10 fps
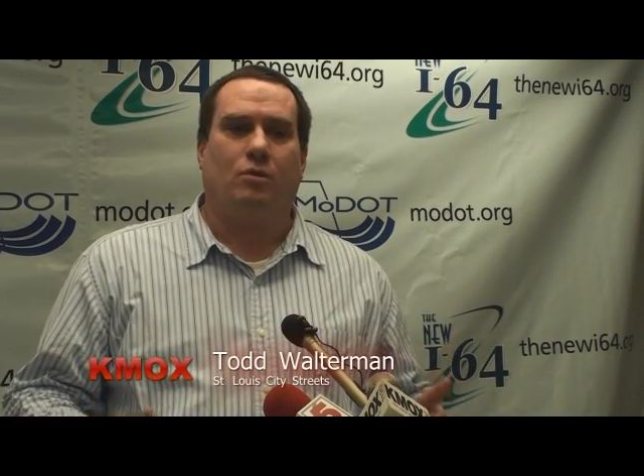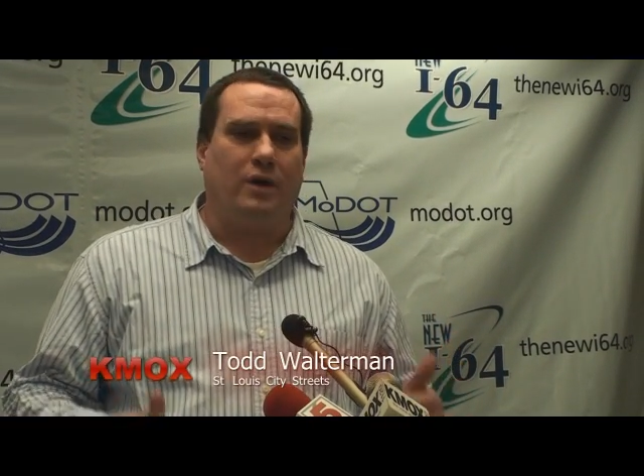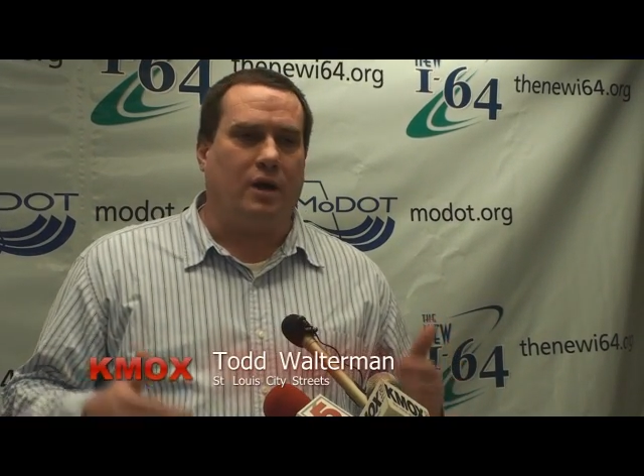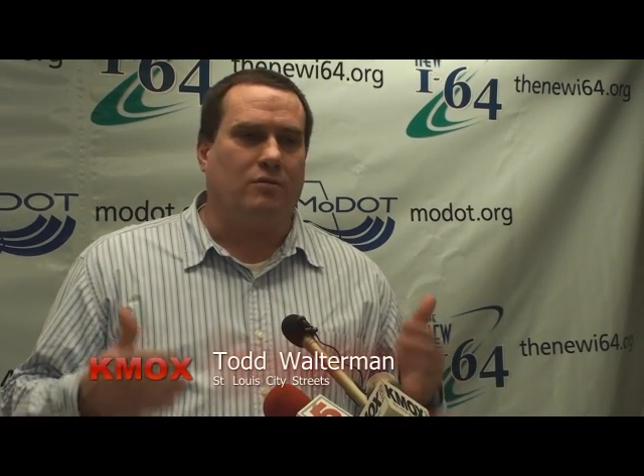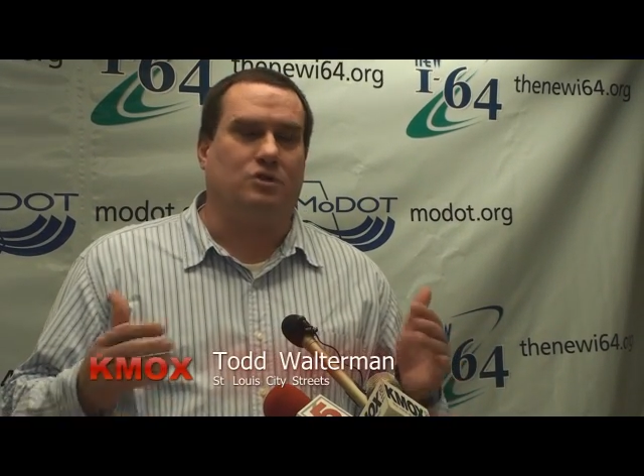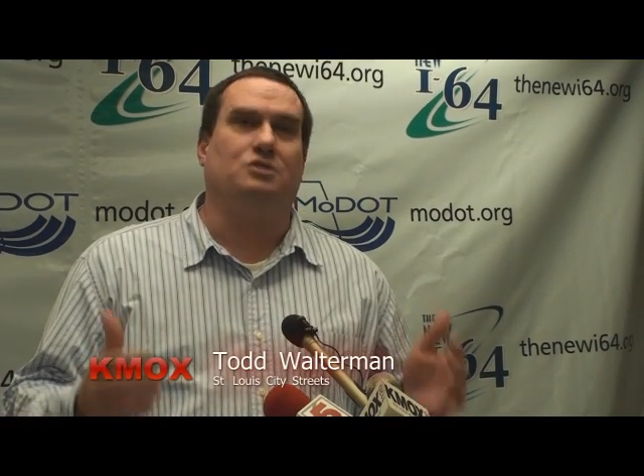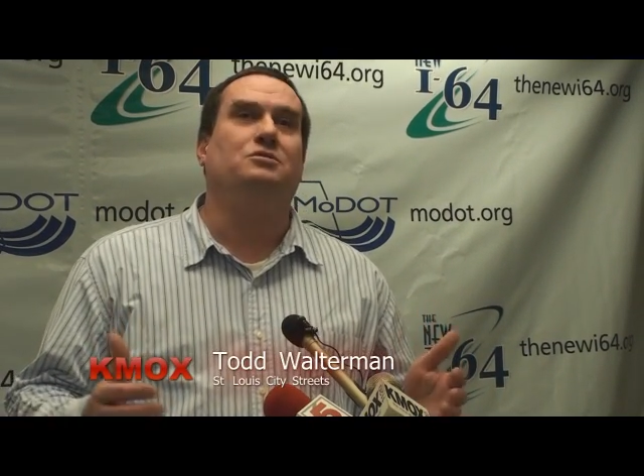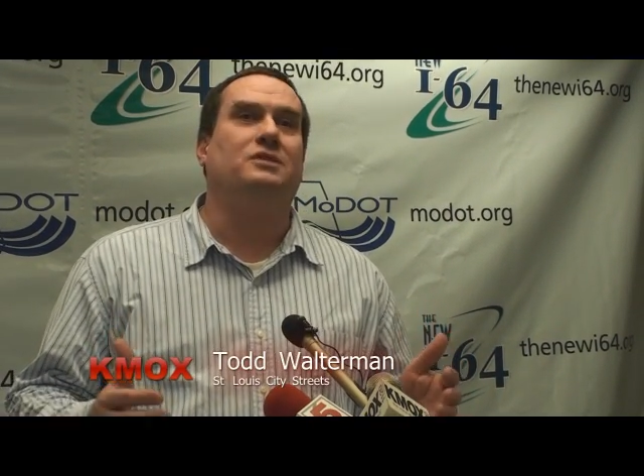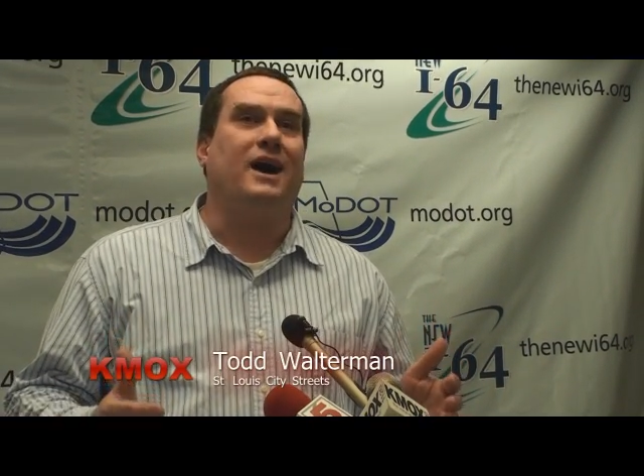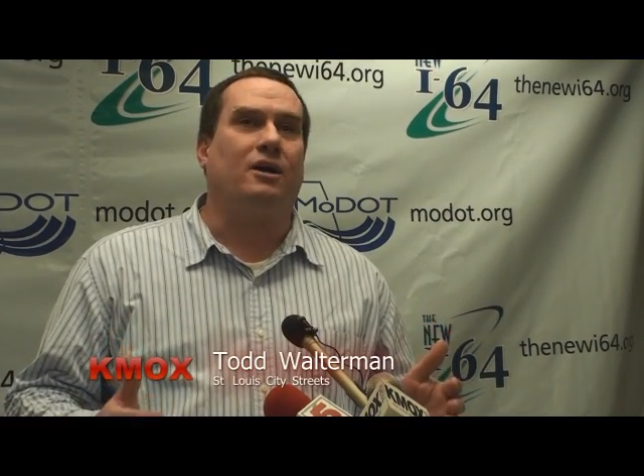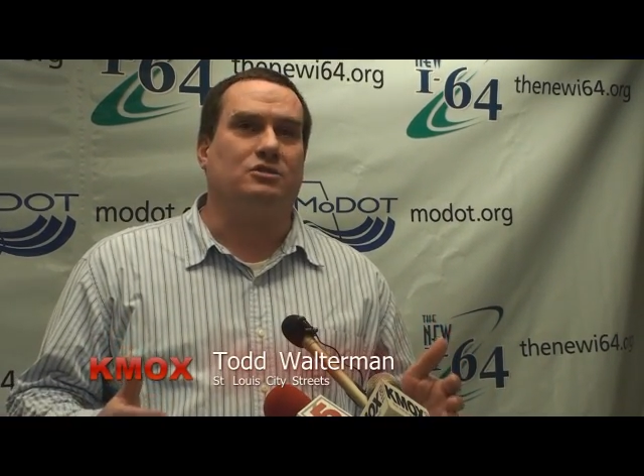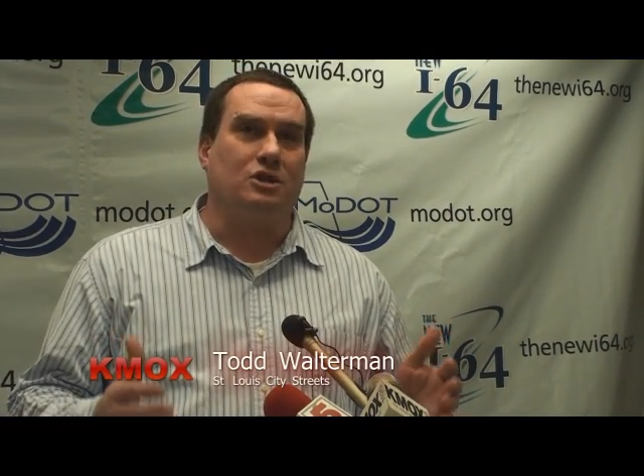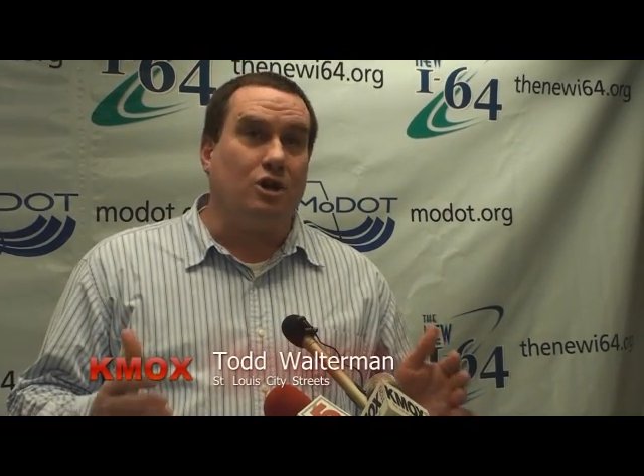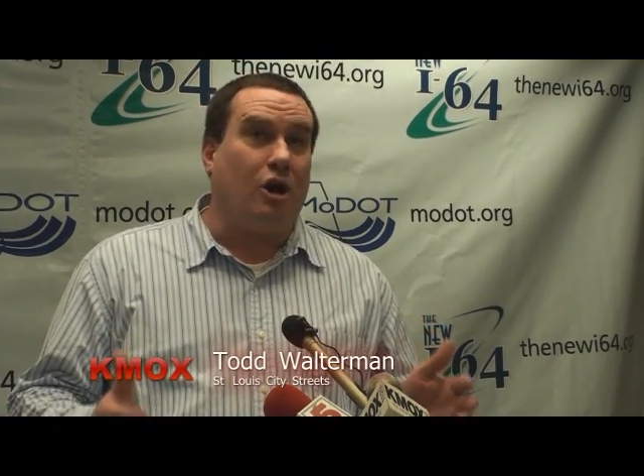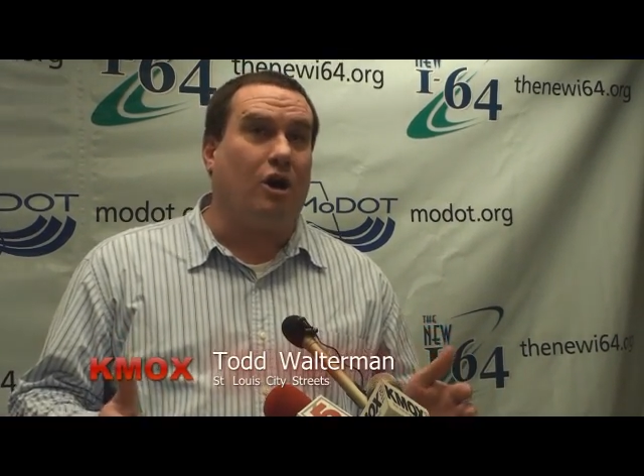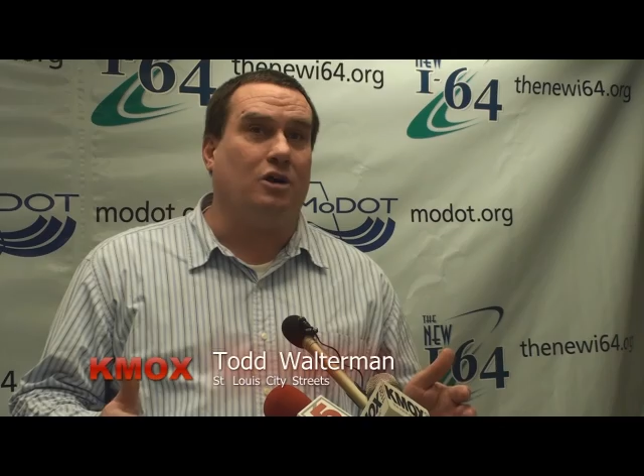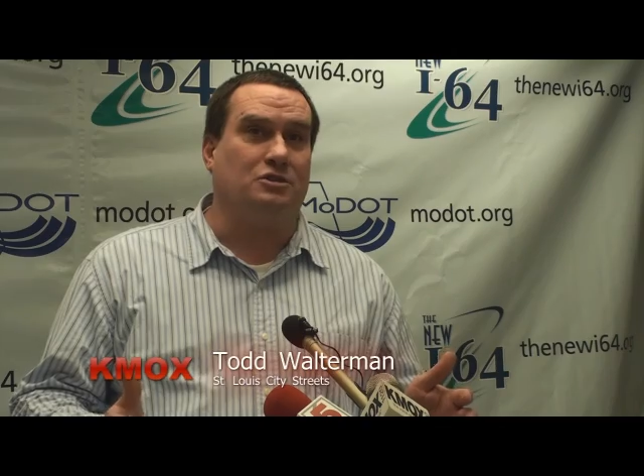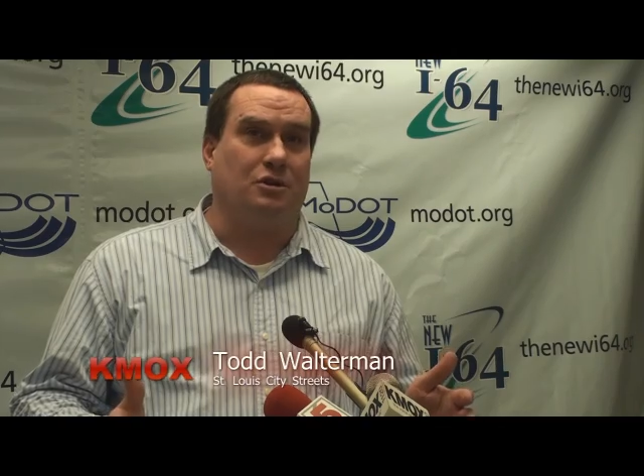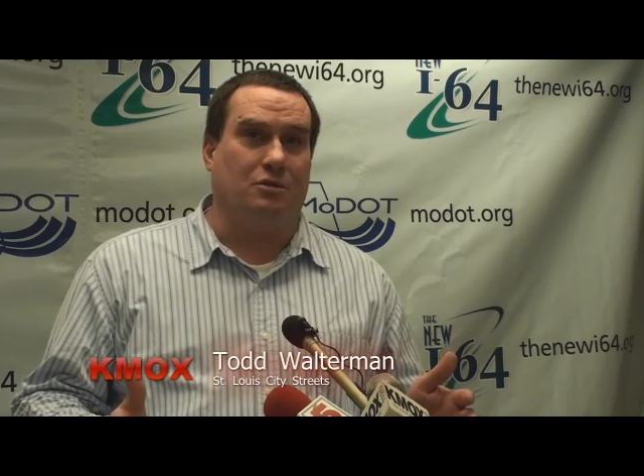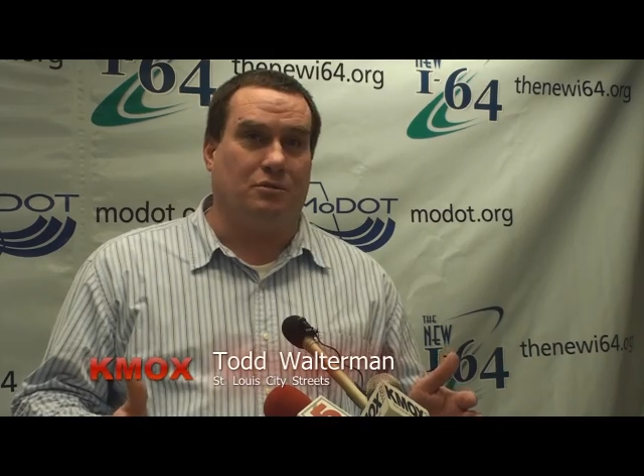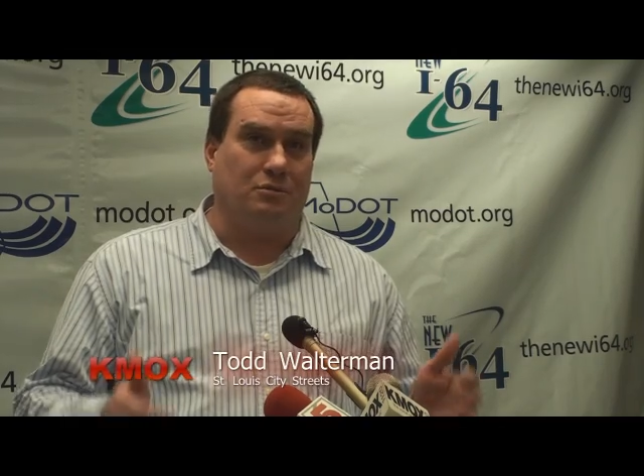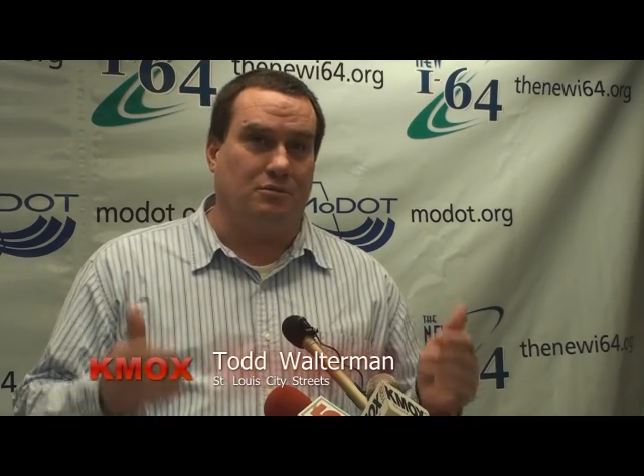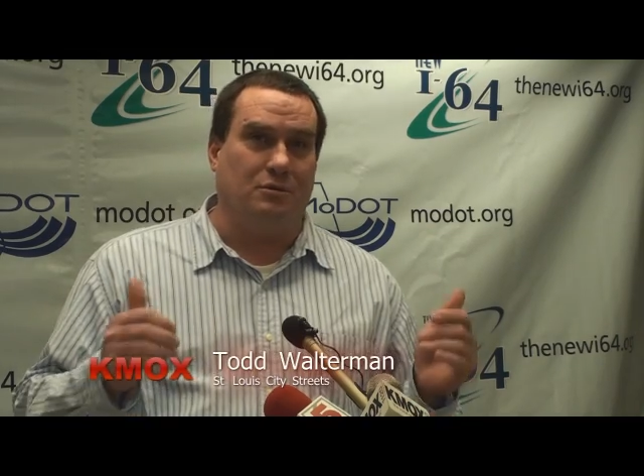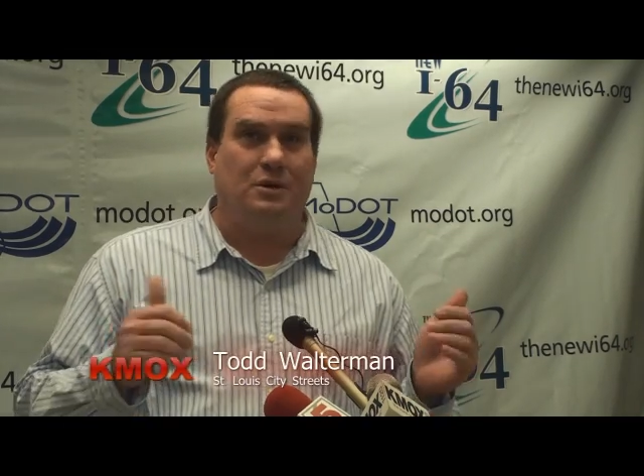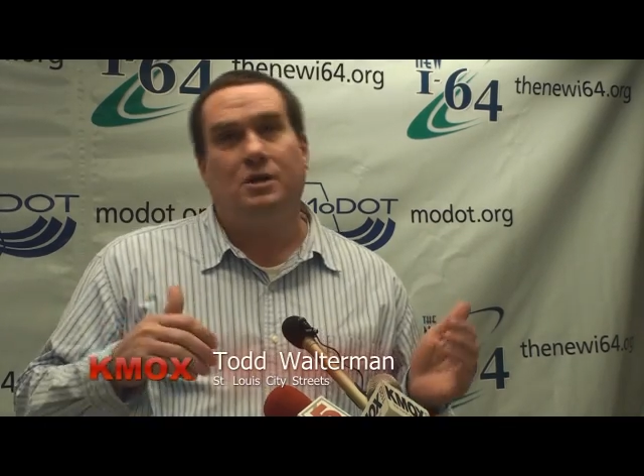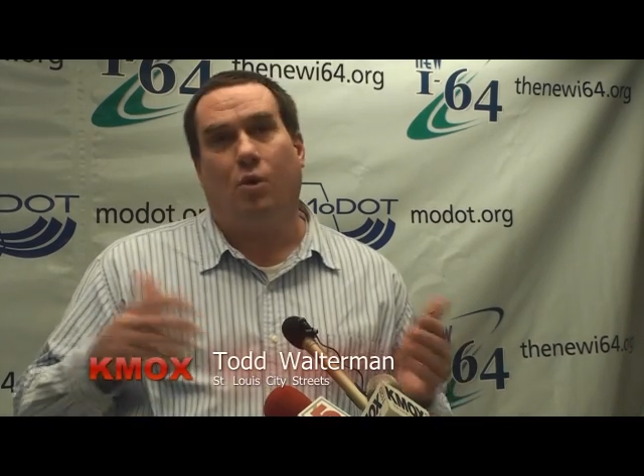we had over 2,000 cars go through